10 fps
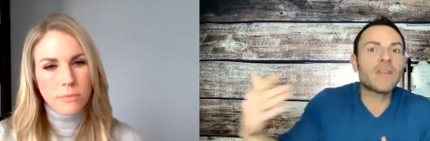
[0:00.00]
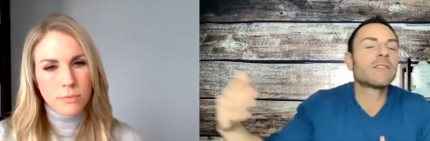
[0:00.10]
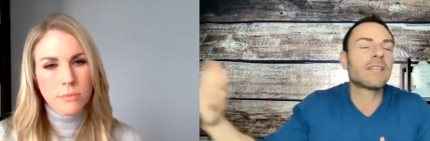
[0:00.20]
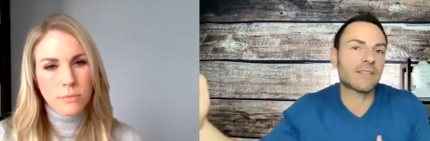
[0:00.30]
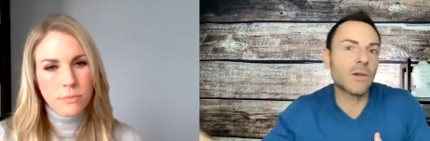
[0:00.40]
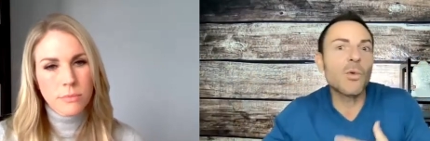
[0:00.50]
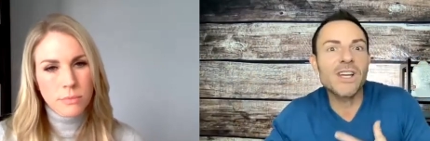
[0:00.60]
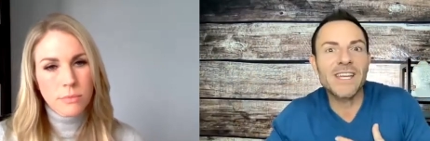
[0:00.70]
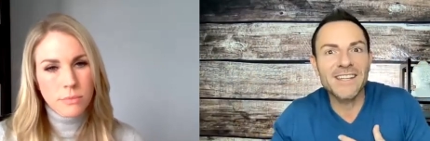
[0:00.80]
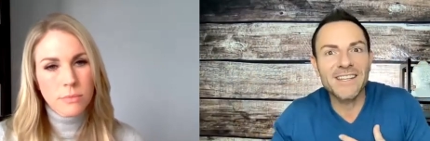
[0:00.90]
Speaker 1: than that
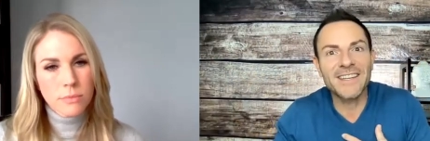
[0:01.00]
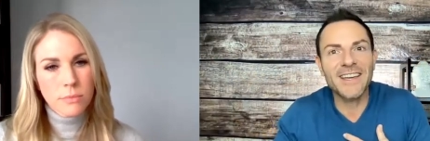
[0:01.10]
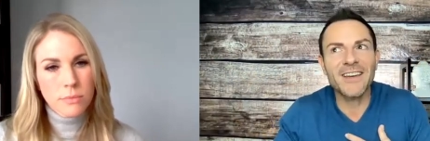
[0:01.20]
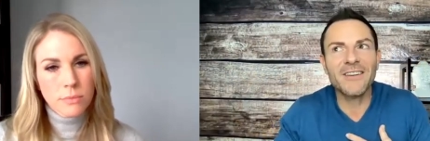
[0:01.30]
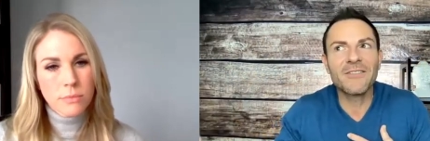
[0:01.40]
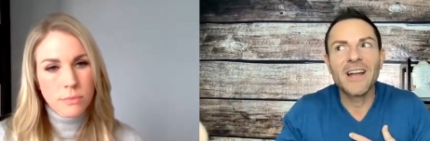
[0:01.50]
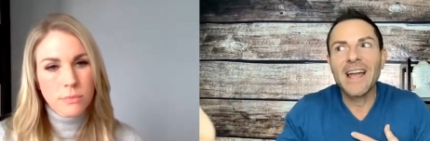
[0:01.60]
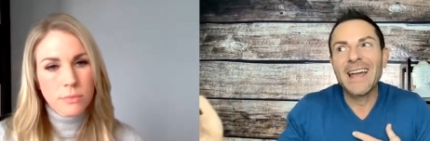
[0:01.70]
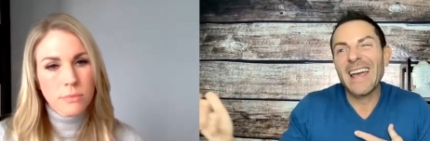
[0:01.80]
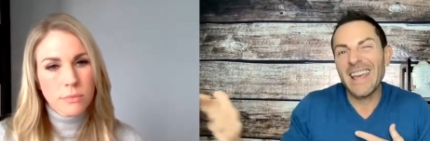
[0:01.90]
someone can give.
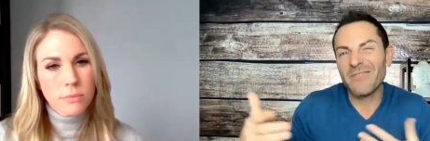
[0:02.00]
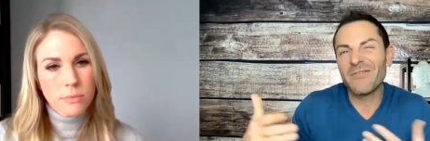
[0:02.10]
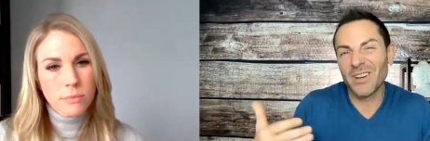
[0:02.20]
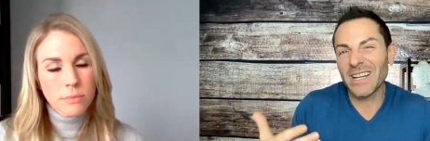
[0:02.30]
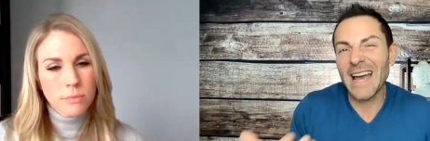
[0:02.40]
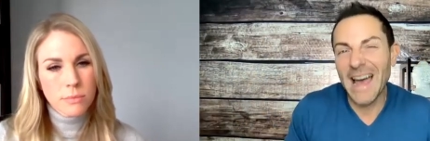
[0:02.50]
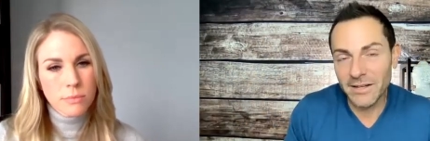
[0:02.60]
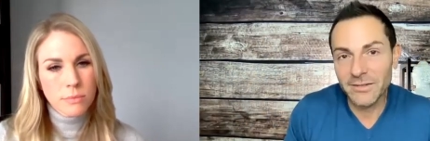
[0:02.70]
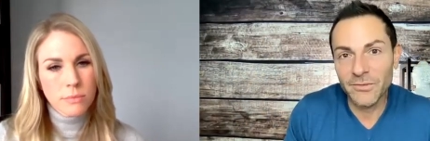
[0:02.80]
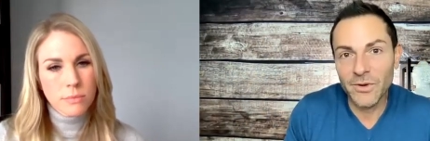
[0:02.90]
Hey, if you're gonna
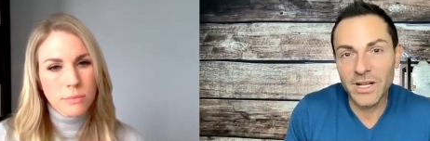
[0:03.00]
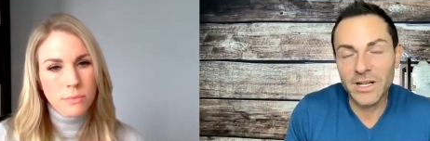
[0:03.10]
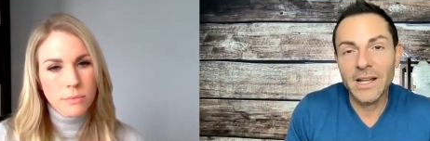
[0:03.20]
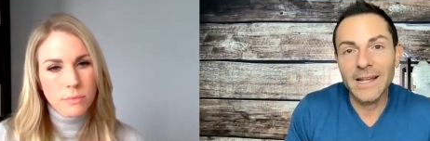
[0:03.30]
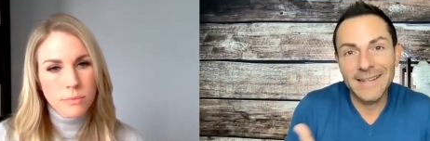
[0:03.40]
ask for it,